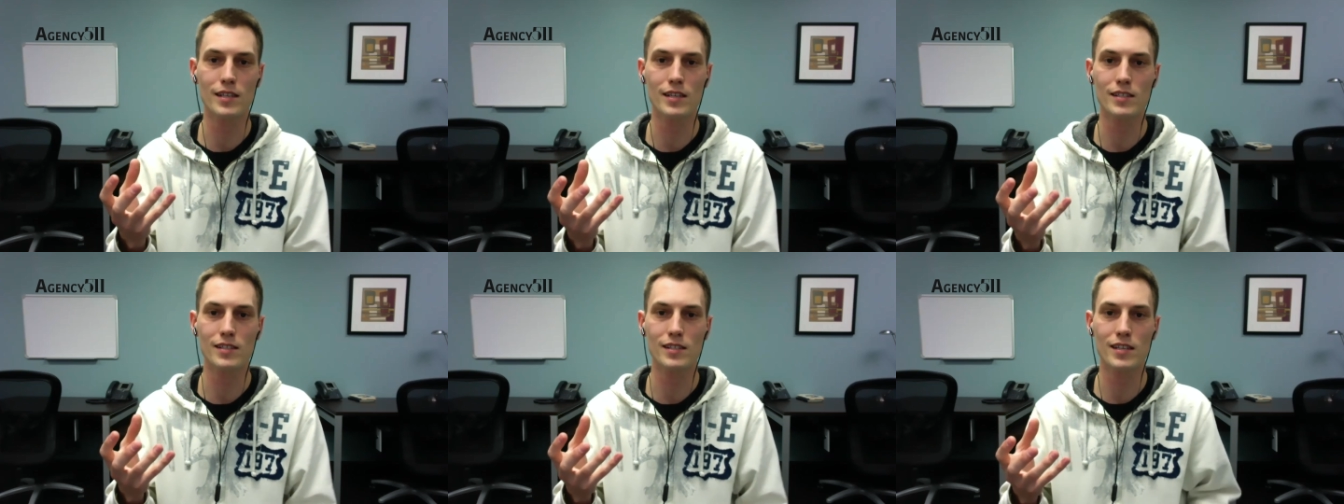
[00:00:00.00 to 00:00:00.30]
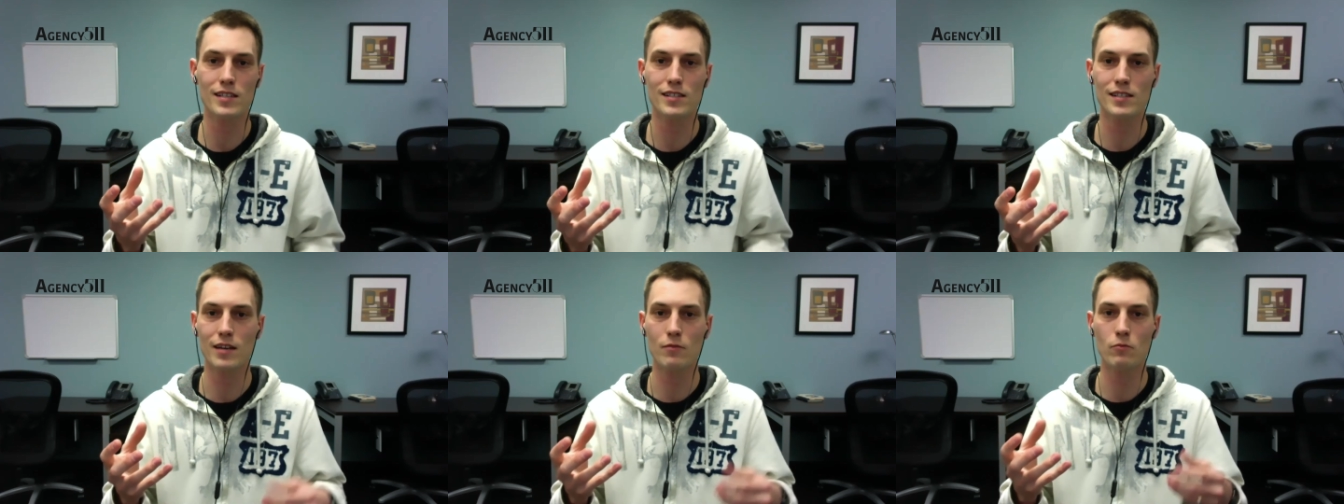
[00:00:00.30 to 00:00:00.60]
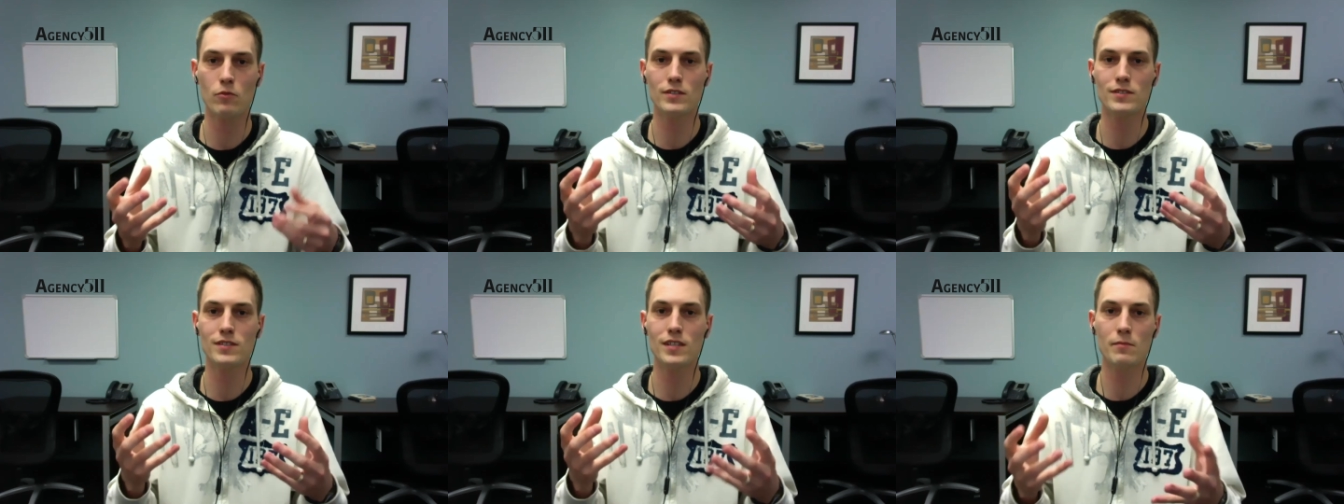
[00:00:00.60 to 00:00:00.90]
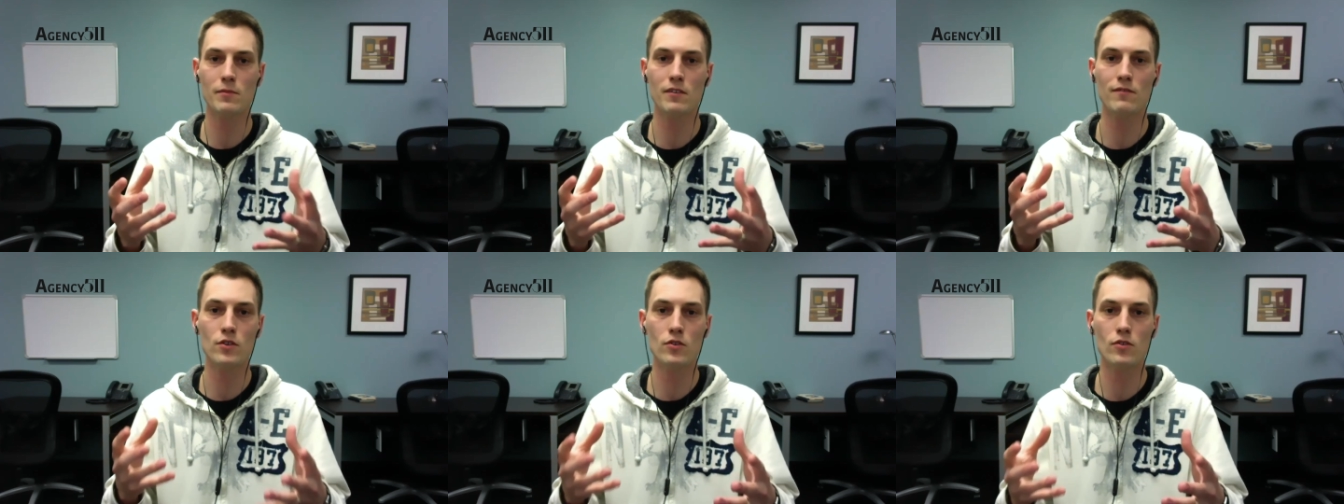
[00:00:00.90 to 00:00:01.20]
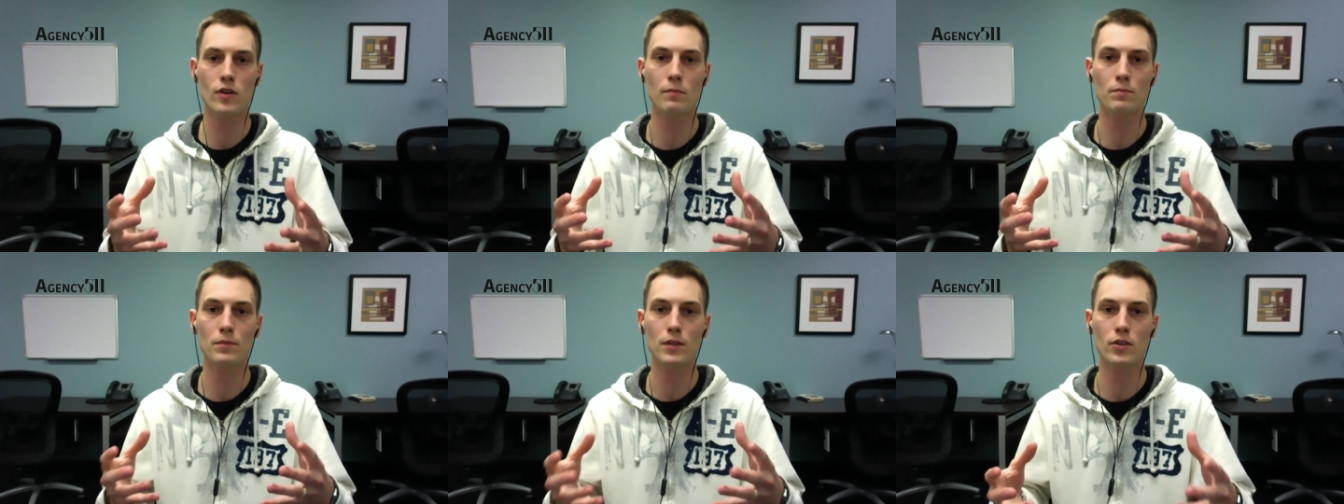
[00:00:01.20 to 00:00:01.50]
is they said, well, Tim, if you
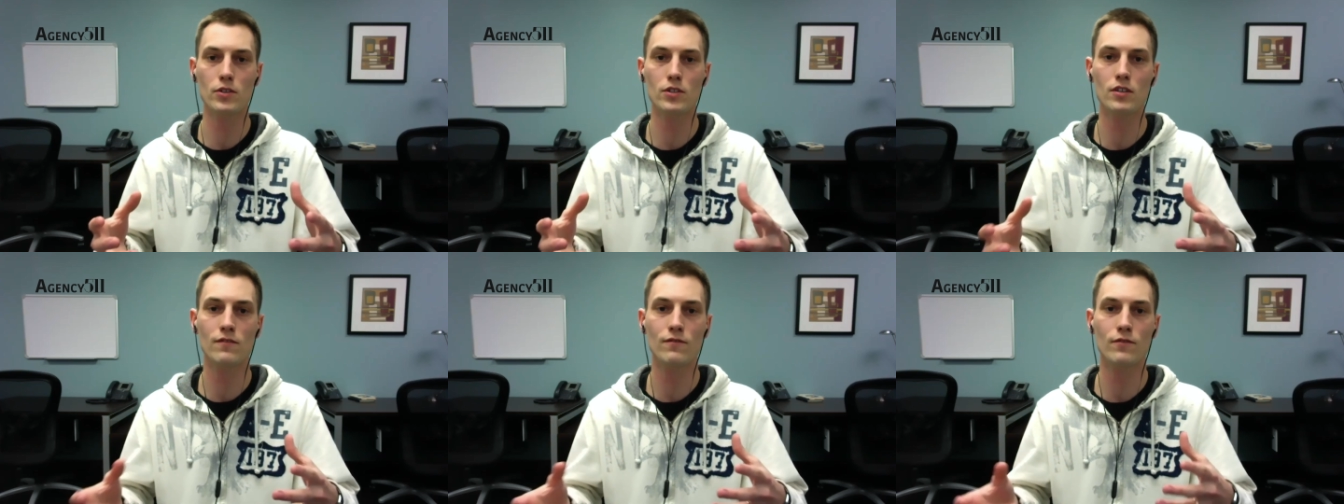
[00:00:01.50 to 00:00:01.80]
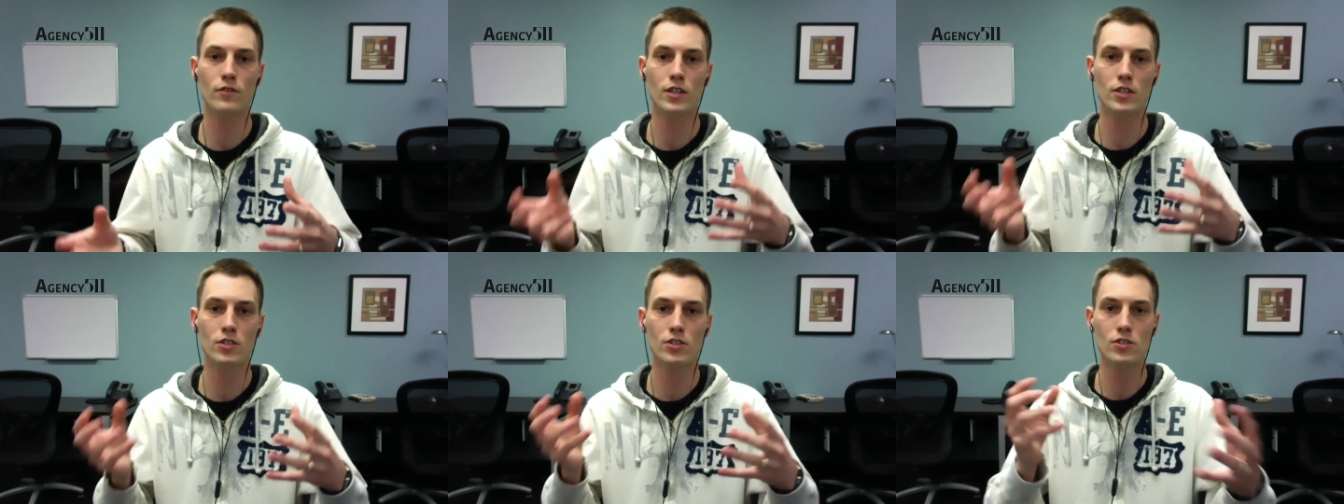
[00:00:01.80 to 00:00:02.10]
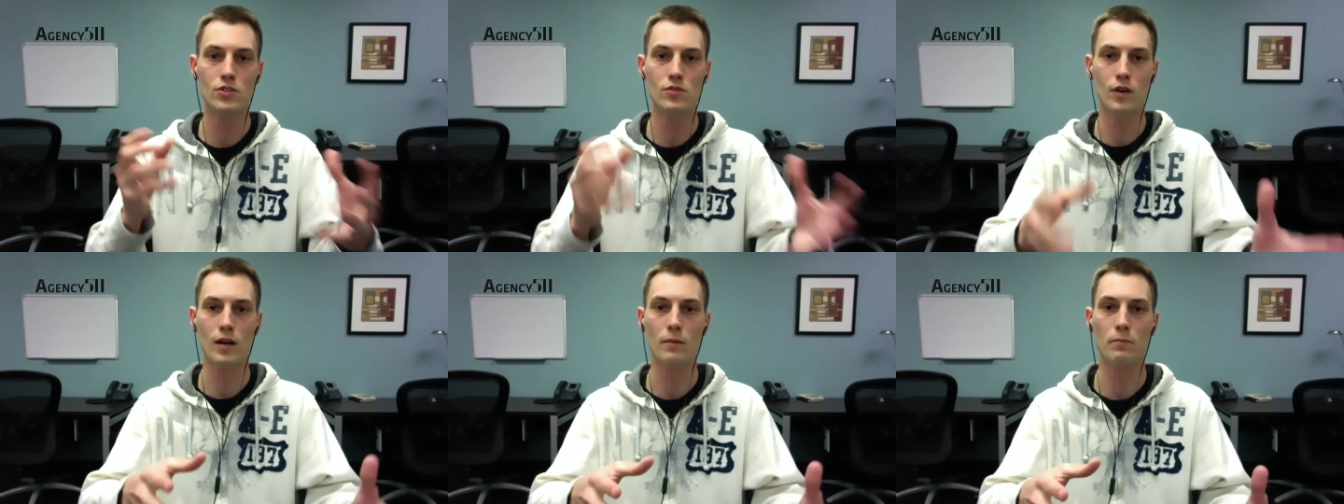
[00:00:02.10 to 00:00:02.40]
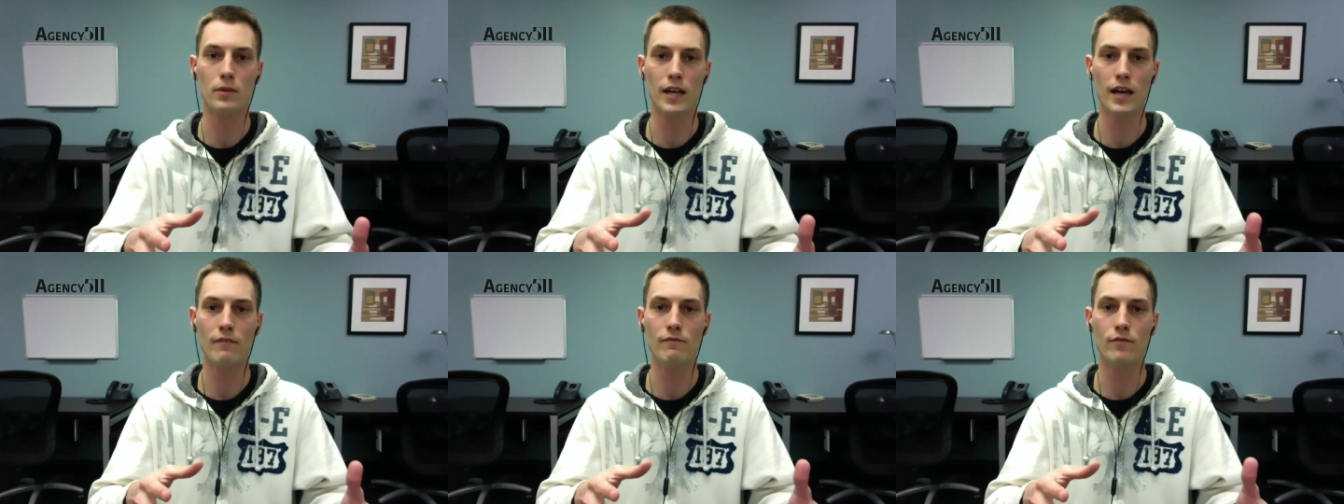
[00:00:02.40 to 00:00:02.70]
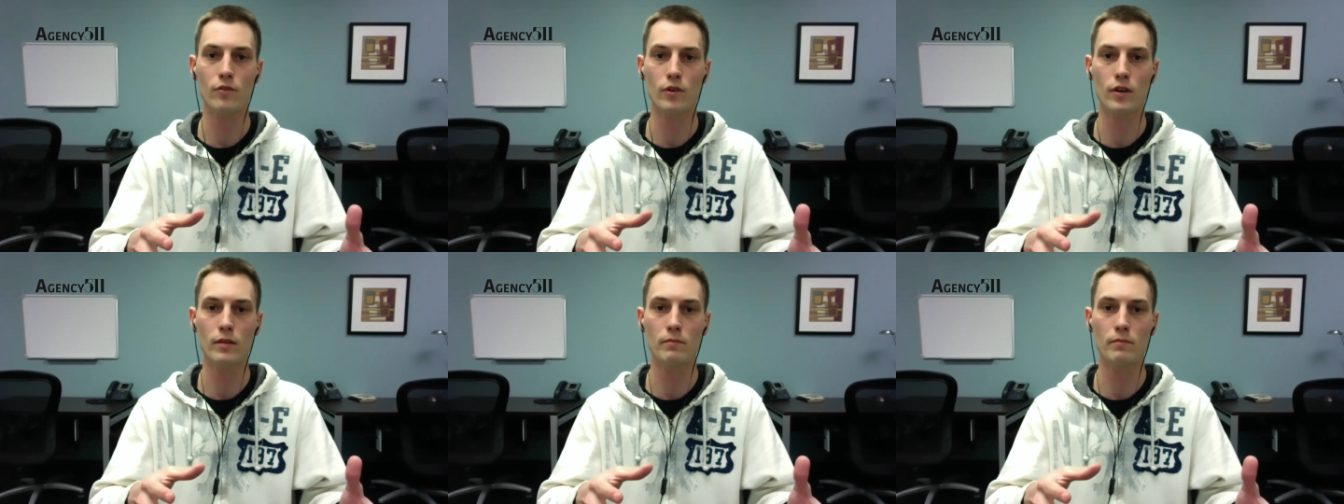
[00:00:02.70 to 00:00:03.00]
upload your footage to our
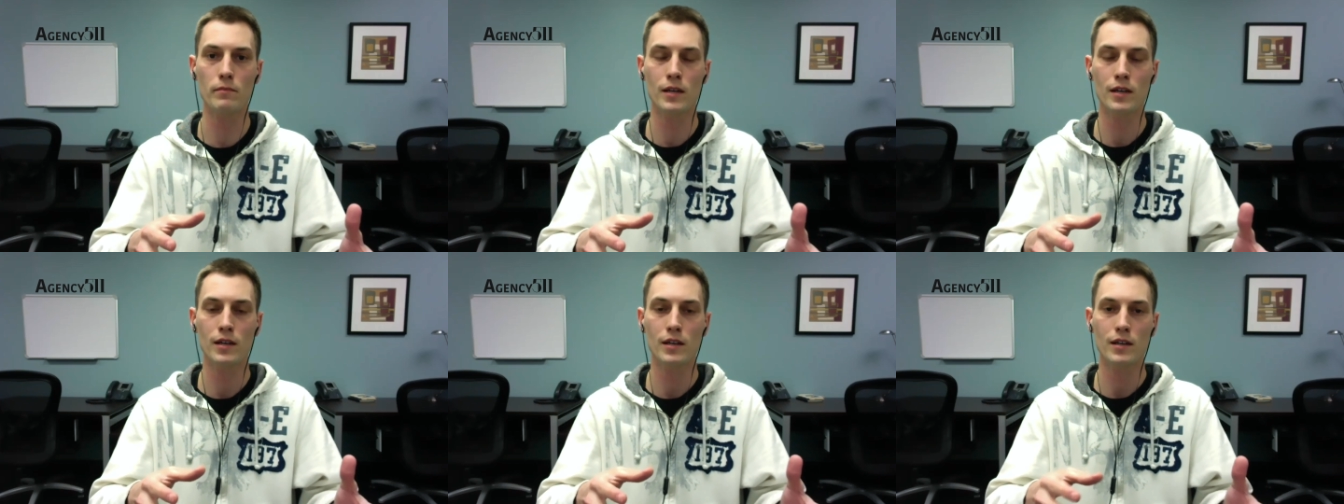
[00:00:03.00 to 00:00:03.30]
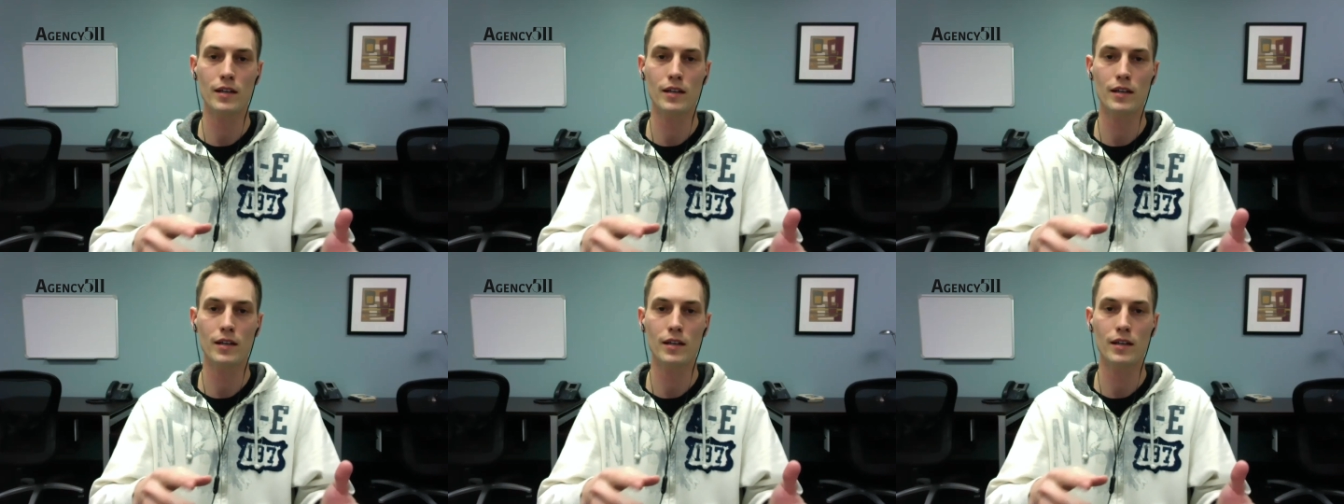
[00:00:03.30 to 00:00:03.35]
platform,